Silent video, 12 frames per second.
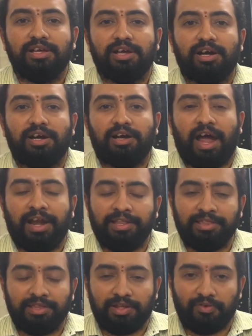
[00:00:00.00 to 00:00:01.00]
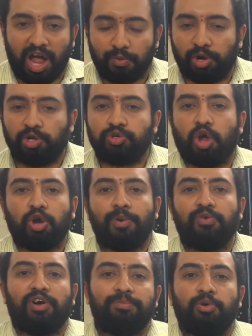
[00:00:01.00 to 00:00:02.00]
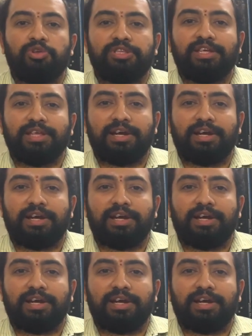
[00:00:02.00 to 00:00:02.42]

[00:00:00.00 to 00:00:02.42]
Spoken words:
And I want to talk about one more thing,